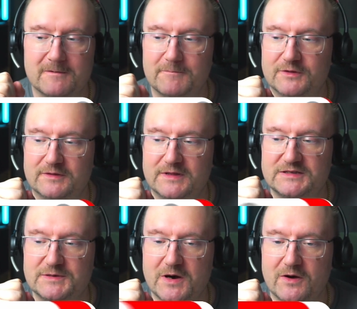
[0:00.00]
But
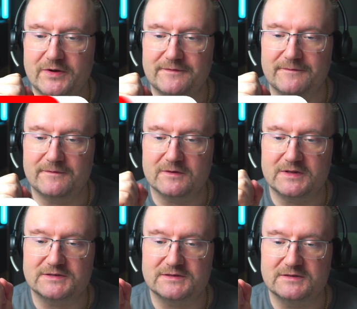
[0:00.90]
that's about it for
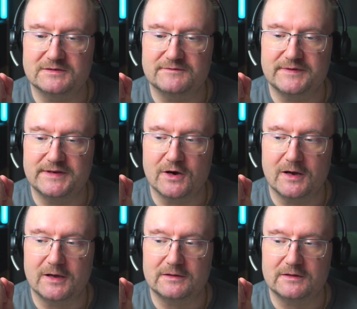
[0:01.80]
this video,
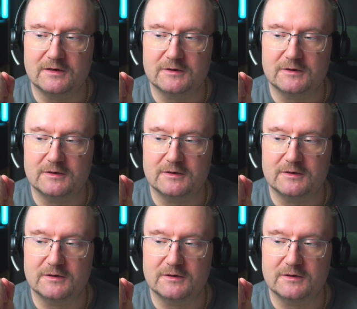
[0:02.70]
and